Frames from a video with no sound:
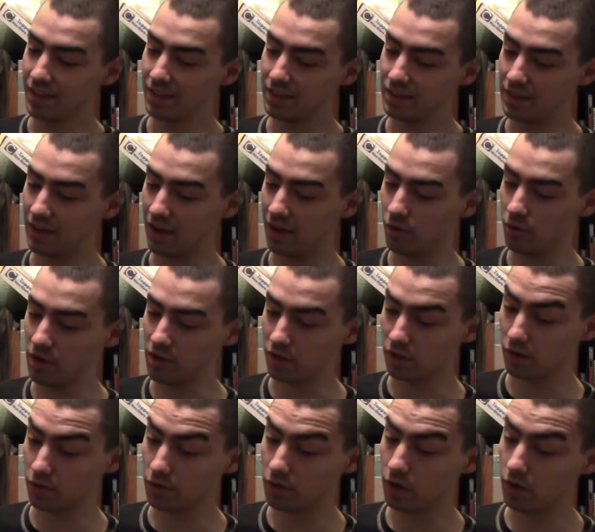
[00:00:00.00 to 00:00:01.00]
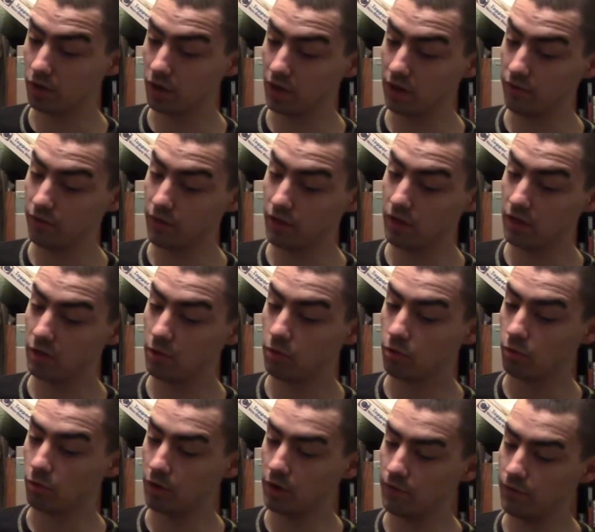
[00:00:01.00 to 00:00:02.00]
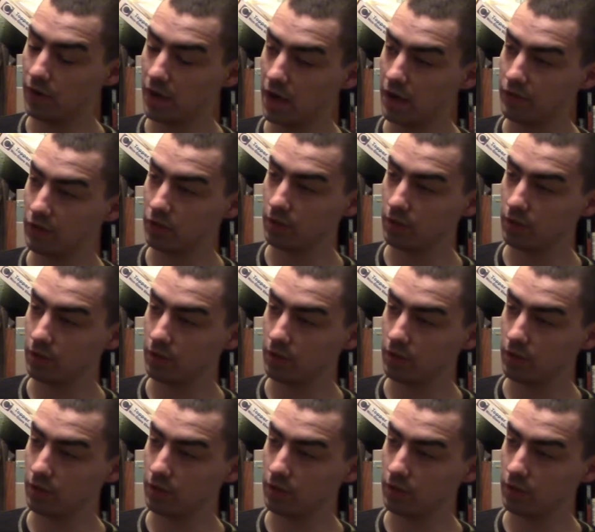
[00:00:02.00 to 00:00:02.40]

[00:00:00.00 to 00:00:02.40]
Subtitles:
Now, its overall length is 25